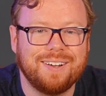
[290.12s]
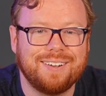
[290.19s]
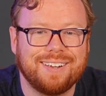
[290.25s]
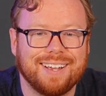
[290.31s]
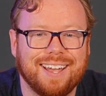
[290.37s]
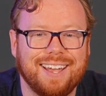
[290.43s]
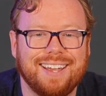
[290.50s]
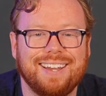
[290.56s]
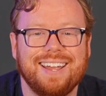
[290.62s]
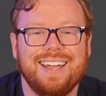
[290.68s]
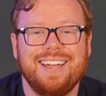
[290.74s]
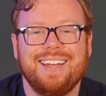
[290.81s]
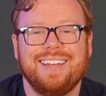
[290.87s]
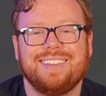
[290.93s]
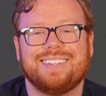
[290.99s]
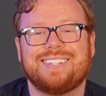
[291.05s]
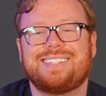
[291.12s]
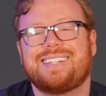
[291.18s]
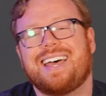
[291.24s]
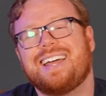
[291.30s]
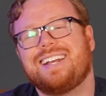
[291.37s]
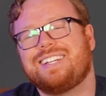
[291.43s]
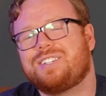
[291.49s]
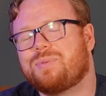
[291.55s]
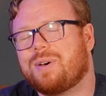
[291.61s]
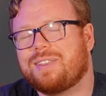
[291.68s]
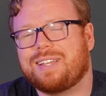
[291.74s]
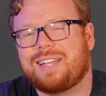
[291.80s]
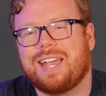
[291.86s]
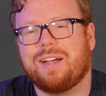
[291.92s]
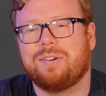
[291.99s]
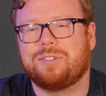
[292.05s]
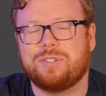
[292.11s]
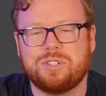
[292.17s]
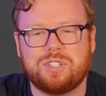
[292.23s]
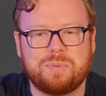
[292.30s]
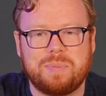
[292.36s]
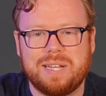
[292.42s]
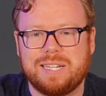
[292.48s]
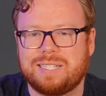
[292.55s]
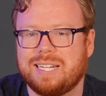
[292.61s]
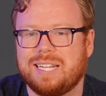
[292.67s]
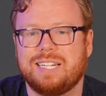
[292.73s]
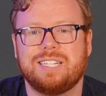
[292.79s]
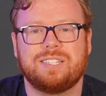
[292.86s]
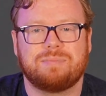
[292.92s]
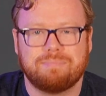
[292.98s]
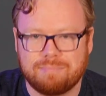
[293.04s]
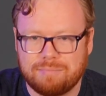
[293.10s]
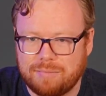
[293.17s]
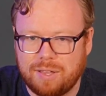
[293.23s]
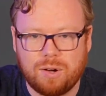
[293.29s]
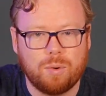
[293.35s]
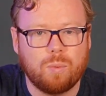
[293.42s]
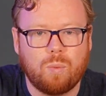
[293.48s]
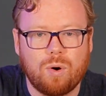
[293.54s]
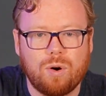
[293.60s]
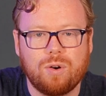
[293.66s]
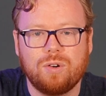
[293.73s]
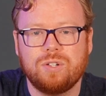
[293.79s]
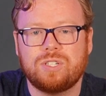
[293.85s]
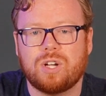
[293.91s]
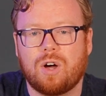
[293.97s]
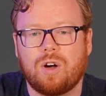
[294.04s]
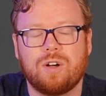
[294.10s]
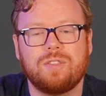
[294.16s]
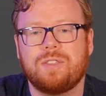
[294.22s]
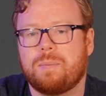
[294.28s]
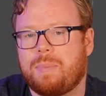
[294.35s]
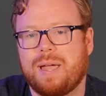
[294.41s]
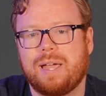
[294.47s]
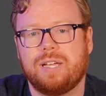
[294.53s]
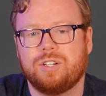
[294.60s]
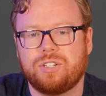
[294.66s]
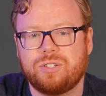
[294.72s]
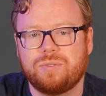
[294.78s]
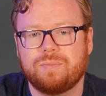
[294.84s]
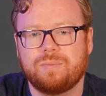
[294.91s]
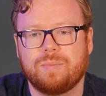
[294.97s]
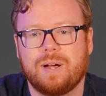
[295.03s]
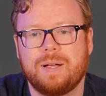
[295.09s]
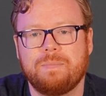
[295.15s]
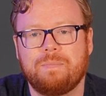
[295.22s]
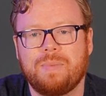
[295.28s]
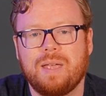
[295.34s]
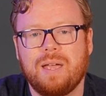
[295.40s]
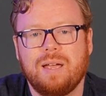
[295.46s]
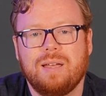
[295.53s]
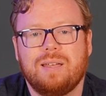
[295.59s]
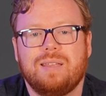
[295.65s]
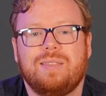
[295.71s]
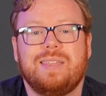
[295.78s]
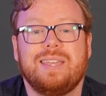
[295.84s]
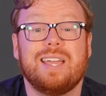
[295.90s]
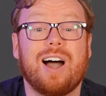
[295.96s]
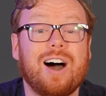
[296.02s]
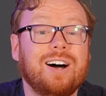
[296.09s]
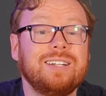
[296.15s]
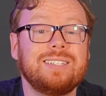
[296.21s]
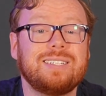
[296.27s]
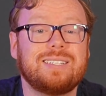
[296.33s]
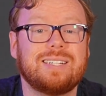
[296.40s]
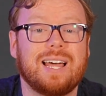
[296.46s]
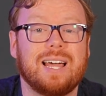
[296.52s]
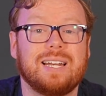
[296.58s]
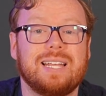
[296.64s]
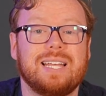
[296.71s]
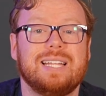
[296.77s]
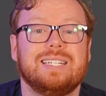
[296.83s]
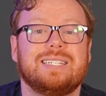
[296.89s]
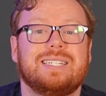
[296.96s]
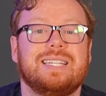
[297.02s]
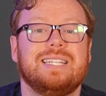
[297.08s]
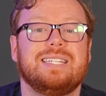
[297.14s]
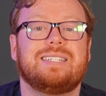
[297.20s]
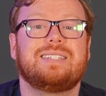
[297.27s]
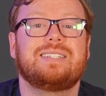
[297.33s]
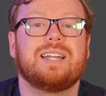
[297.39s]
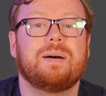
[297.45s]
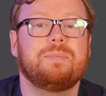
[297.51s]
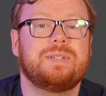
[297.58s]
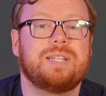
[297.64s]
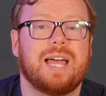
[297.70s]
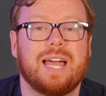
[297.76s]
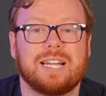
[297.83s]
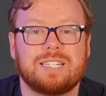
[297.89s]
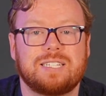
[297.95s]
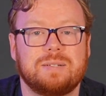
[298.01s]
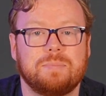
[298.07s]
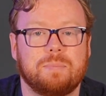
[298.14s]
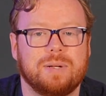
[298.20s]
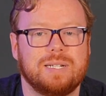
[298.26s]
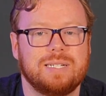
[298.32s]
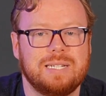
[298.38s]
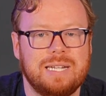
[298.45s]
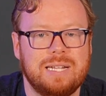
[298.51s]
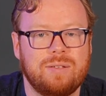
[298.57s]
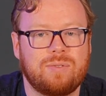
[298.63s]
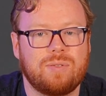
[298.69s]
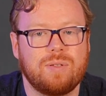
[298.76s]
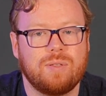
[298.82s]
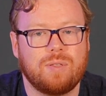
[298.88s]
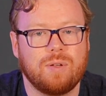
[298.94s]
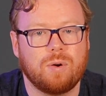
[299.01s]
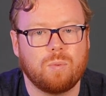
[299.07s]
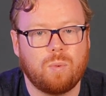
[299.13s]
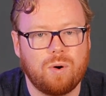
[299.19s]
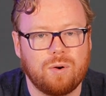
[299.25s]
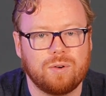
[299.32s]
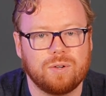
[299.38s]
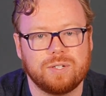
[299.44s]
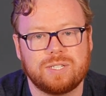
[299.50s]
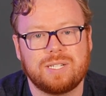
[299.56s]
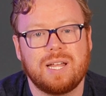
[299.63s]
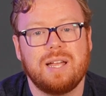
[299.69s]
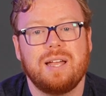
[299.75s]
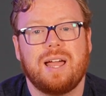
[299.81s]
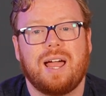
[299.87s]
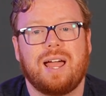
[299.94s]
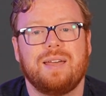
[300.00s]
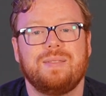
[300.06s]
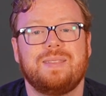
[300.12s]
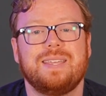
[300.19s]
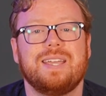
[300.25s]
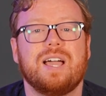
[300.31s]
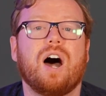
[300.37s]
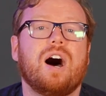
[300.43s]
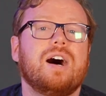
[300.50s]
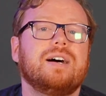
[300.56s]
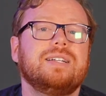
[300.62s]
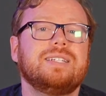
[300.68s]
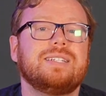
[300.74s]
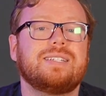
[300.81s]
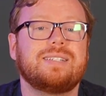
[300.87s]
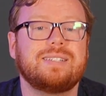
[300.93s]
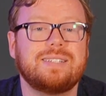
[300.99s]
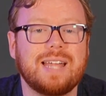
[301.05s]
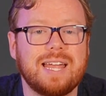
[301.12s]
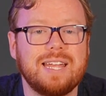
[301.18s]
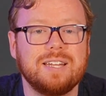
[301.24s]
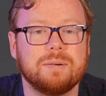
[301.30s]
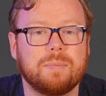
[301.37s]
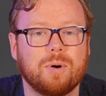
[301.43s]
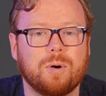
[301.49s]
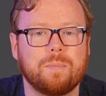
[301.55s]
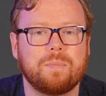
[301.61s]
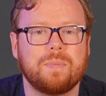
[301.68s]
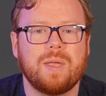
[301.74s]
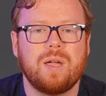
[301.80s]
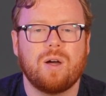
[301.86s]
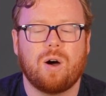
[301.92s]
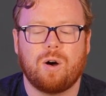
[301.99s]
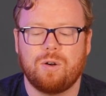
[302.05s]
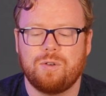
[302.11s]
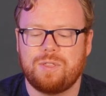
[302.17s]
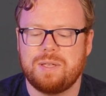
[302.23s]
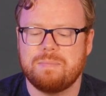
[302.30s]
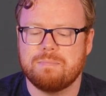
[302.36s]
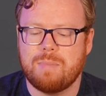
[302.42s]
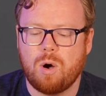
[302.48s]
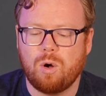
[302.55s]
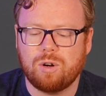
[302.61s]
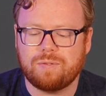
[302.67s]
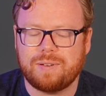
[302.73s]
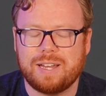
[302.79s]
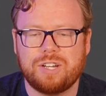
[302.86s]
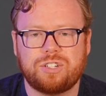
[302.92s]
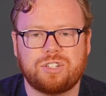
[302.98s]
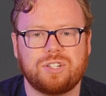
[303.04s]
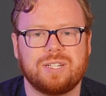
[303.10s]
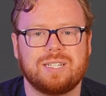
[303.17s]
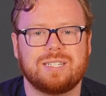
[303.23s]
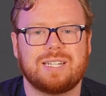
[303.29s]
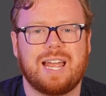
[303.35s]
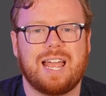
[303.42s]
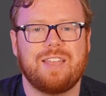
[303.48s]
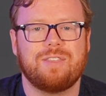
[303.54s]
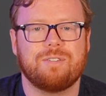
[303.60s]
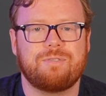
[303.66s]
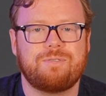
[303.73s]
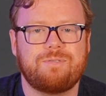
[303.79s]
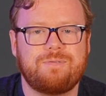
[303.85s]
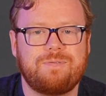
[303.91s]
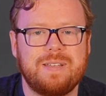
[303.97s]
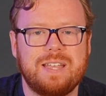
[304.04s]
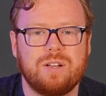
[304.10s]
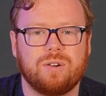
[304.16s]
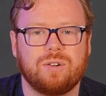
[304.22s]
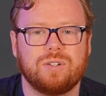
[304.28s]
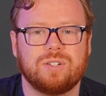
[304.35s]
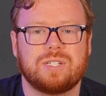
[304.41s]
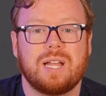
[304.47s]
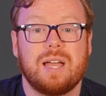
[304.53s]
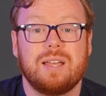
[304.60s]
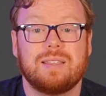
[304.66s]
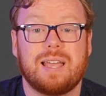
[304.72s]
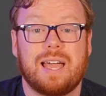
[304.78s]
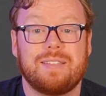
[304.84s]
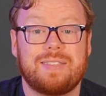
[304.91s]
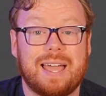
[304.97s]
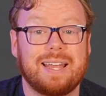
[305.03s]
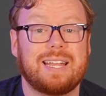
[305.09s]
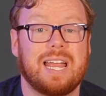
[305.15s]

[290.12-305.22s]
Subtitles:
Okay, the said is what the character speaks. It is their words on the page, right? The unsaid is the subtext beneath their words. And the unsayable are the motivations and the fears that that